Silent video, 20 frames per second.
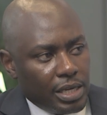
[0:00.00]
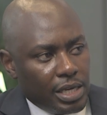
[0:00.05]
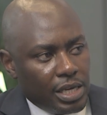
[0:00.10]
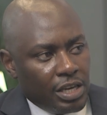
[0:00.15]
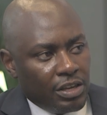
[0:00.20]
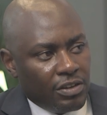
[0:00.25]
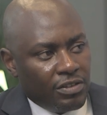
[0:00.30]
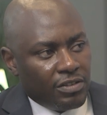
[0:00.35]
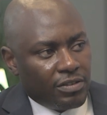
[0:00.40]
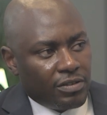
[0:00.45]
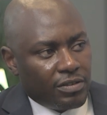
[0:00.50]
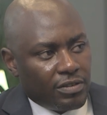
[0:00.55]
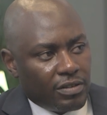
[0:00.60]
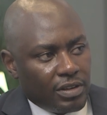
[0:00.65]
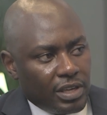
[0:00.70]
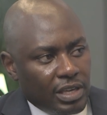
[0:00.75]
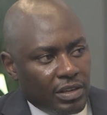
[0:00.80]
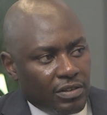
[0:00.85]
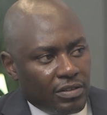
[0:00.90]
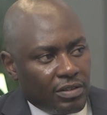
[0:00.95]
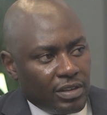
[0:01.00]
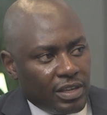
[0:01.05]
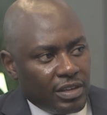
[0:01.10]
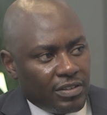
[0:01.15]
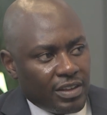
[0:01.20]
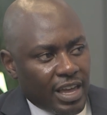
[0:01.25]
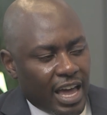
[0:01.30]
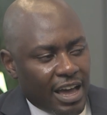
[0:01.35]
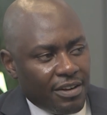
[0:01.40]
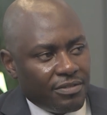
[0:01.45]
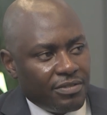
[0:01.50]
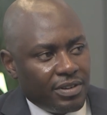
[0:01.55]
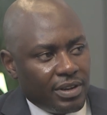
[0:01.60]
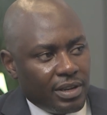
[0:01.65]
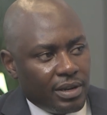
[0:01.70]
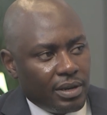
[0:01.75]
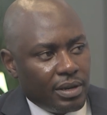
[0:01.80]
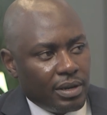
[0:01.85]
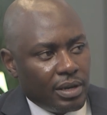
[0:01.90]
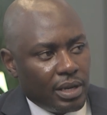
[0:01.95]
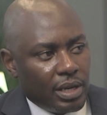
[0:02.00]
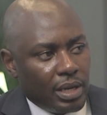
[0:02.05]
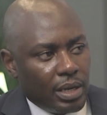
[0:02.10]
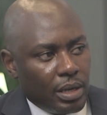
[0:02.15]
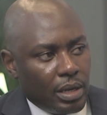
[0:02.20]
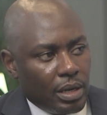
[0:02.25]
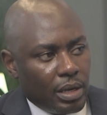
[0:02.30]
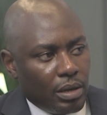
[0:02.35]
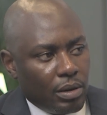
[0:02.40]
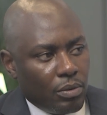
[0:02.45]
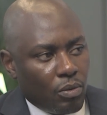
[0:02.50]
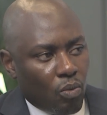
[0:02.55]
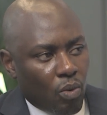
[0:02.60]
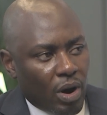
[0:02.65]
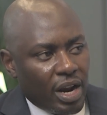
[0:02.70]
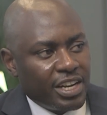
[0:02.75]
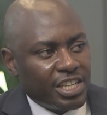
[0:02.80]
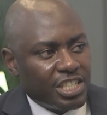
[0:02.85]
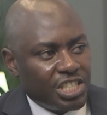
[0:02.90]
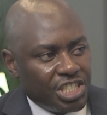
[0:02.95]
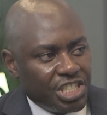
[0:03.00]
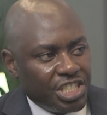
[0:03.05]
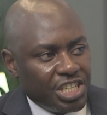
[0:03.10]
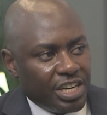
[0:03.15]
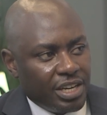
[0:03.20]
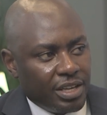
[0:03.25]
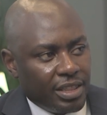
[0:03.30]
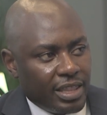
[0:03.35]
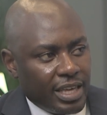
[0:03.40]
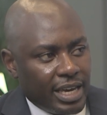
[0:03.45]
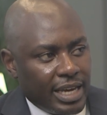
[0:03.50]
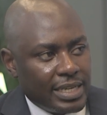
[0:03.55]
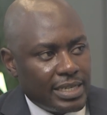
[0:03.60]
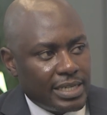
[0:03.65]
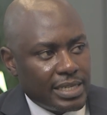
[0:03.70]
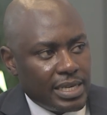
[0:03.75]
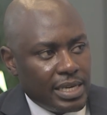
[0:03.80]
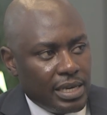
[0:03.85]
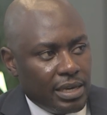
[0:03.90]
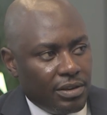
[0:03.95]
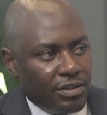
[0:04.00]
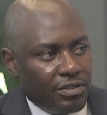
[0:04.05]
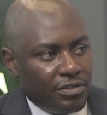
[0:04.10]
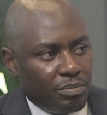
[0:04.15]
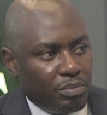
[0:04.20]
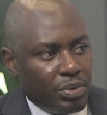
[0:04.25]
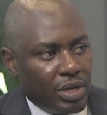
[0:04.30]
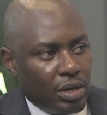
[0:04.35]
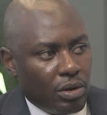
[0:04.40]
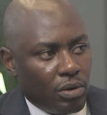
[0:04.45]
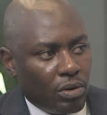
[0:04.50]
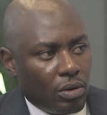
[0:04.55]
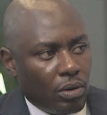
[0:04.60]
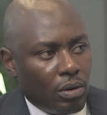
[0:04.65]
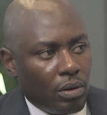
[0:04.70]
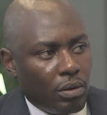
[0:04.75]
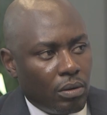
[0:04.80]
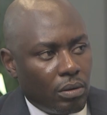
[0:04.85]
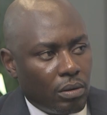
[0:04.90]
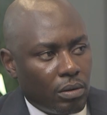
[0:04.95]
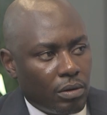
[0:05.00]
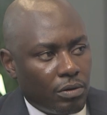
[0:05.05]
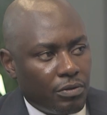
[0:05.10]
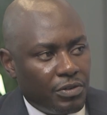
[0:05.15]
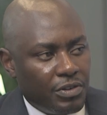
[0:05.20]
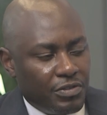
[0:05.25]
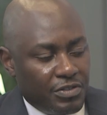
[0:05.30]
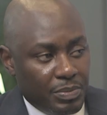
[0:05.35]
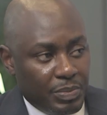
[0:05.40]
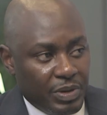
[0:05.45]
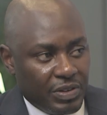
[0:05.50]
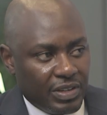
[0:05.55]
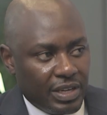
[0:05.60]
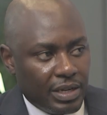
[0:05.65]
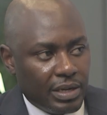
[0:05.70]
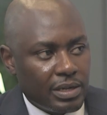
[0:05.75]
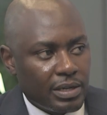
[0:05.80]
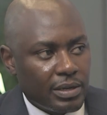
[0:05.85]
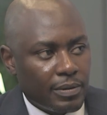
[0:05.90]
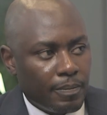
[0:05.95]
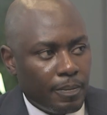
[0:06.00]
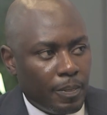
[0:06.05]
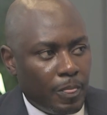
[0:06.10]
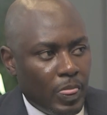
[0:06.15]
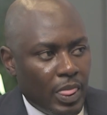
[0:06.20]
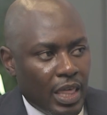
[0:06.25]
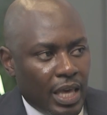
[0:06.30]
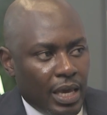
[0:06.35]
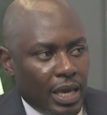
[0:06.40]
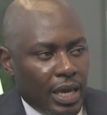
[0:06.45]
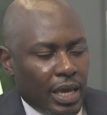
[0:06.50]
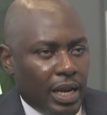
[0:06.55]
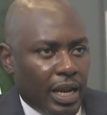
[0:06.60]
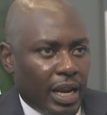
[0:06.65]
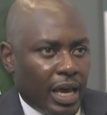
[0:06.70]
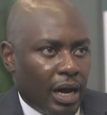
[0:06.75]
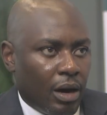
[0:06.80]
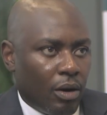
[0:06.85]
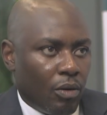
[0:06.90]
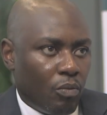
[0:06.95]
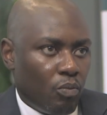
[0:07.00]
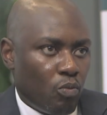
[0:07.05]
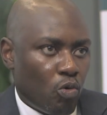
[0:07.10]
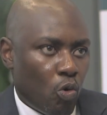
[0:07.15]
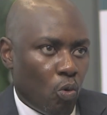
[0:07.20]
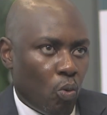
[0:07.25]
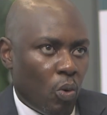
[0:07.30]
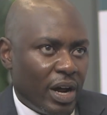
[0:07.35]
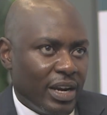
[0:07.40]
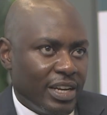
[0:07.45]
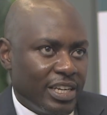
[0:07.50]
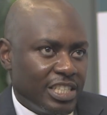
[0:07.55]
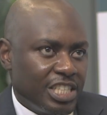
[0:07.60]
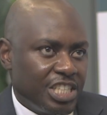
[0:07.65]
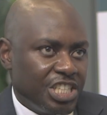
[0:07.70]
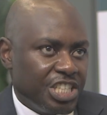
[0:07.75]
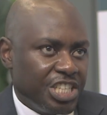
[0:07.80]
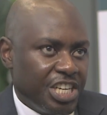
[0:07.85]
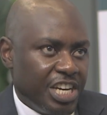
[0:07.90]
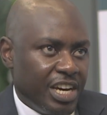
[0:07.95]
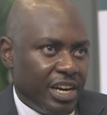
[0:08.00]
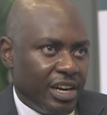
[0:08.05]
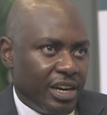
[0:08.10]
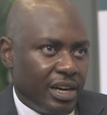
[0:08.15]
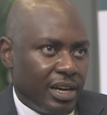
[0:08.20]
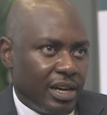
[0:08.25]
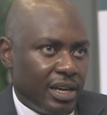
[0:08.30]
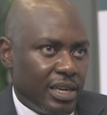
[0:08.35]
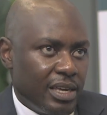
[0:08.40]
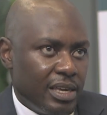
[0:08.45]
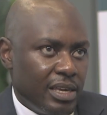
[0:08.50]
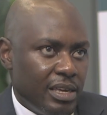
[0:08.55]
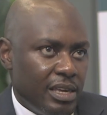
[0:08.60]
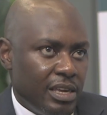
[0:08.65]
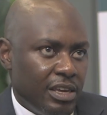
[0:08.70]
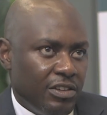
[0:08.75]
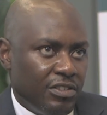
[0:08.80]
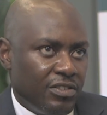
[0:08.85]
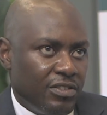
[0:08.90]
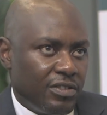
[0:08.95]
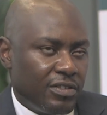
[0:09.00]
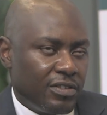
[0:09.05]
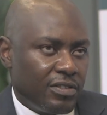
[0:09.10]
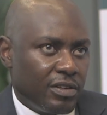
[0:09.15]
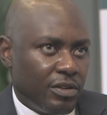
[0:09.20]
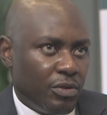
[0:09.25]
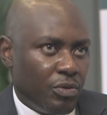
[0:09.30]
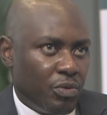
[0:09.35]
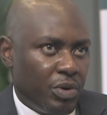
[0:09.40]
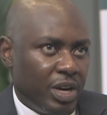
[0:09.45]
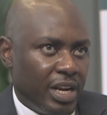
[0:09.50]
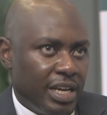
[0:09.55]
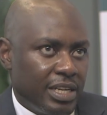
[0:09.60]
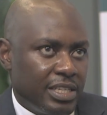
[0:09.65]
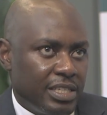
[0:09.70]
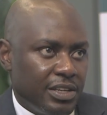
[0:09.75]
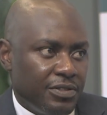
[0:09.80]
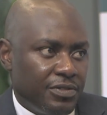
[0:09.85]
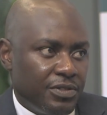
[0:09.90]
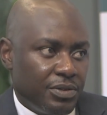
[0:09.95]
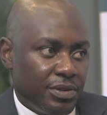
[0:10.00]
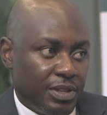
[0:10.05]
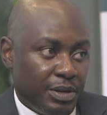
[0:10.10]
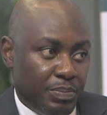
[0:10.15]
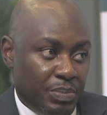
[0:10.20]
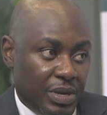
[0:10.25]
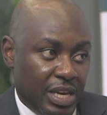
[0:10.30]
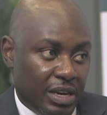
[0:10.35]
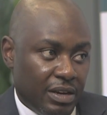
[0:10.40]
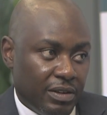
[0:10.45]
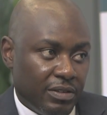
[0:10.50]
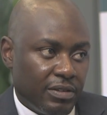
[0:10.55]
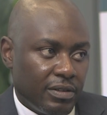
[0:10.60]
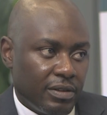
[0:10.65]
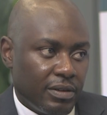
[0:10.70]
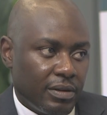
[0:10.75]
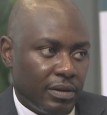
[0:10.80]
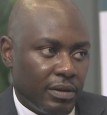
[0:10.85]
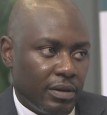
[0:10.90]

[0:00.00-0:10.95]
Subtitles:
is having wallet share that is below 50%. Now, wallet share is relative to the peers,